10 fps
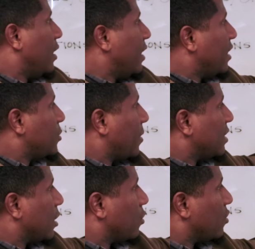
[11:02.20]
in this
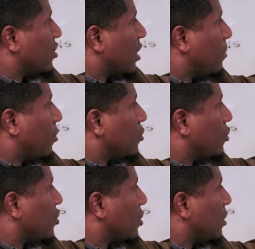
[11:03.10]
particular symbol,
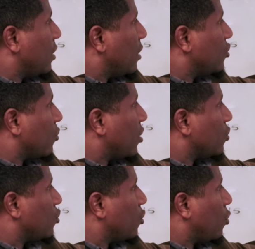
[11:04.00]
just is trying
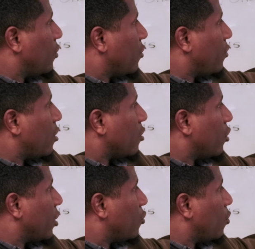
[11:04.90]
to show that we're
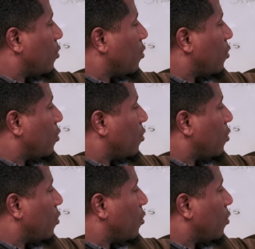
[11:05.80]
gonna